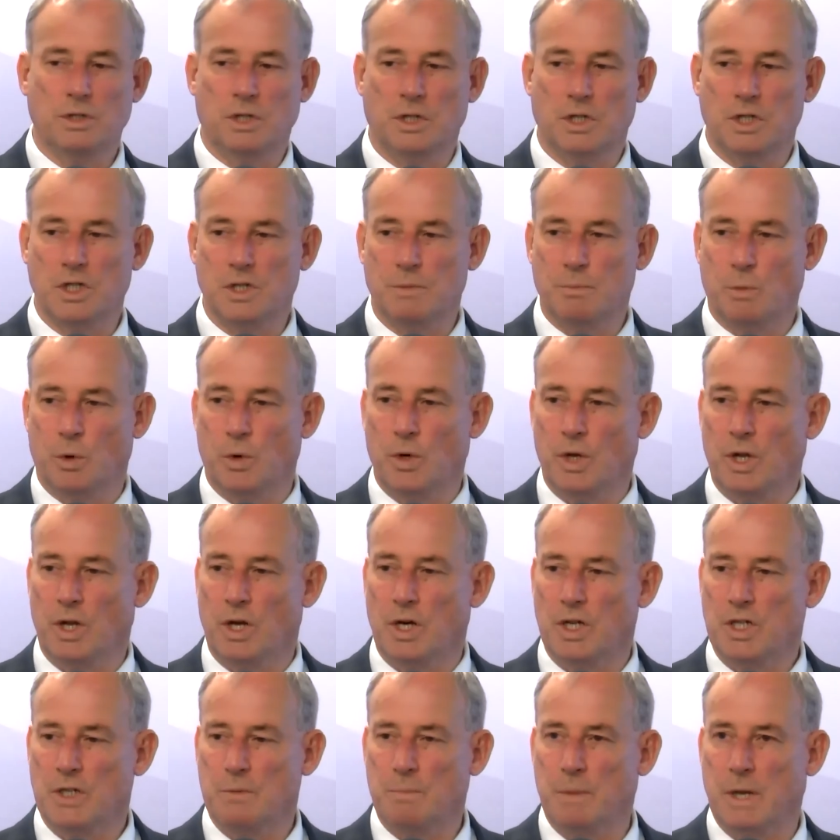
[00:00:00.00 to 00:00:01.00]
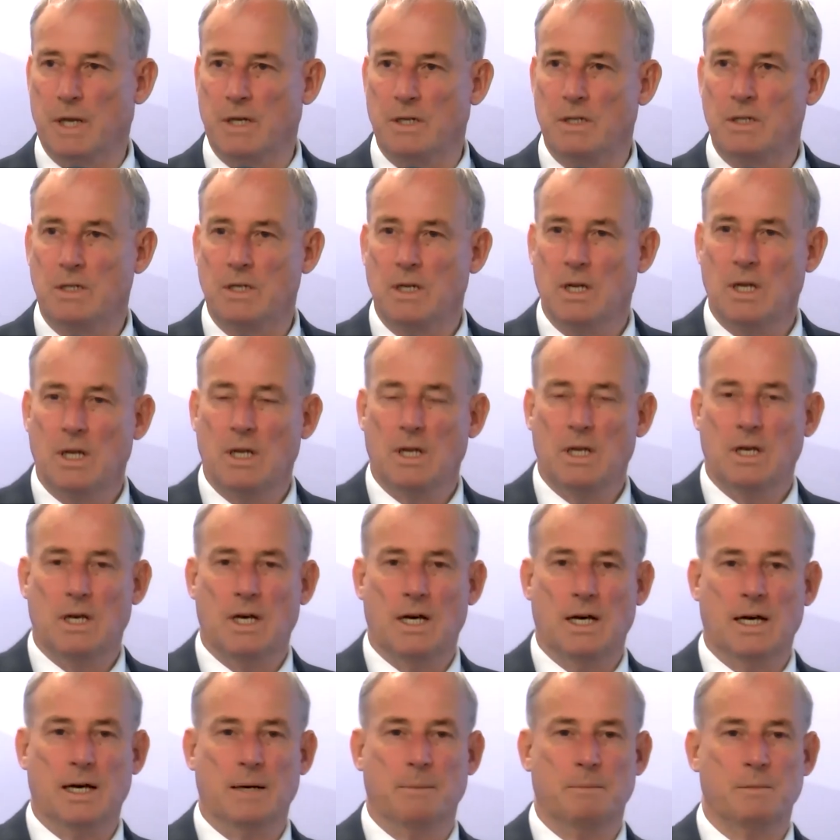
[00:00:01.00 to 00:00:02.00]
And this morning I spent
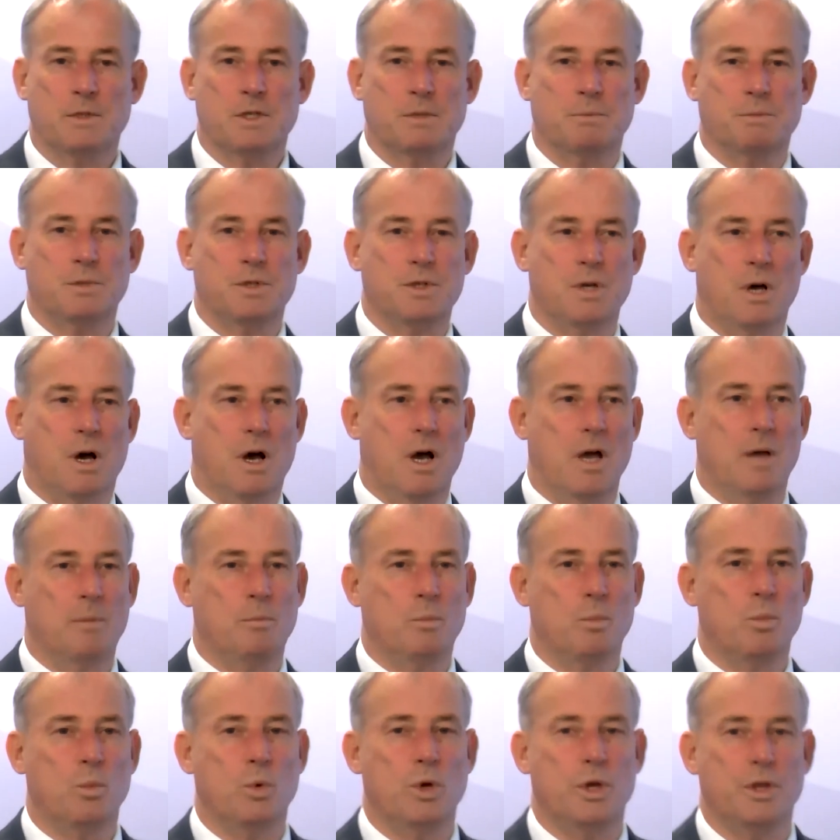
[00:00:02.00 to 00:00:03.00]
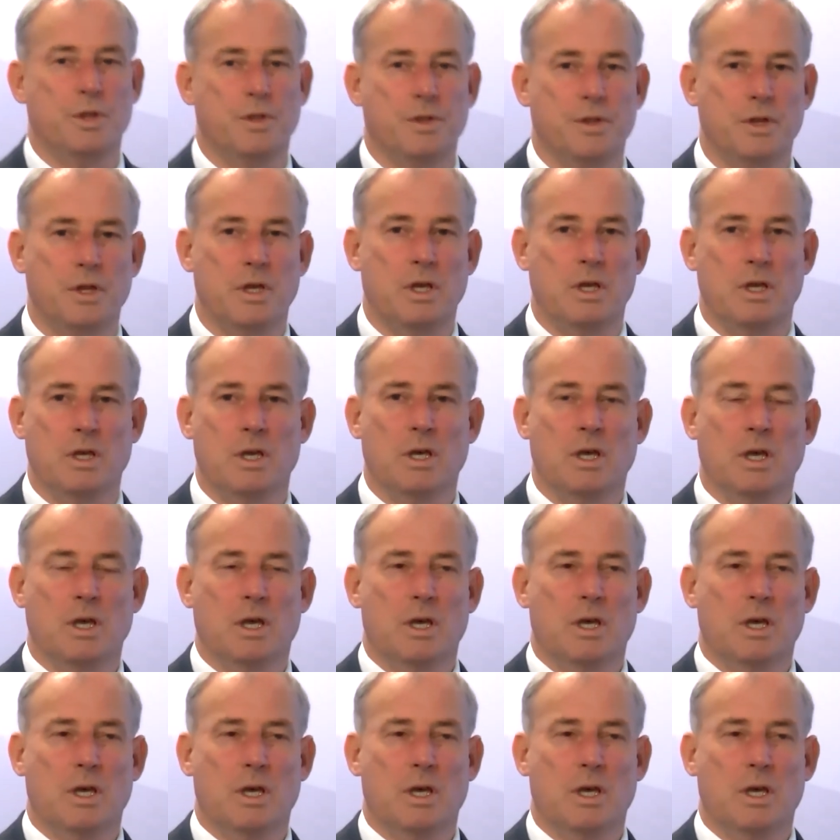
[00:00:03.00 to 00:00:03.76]
some time with the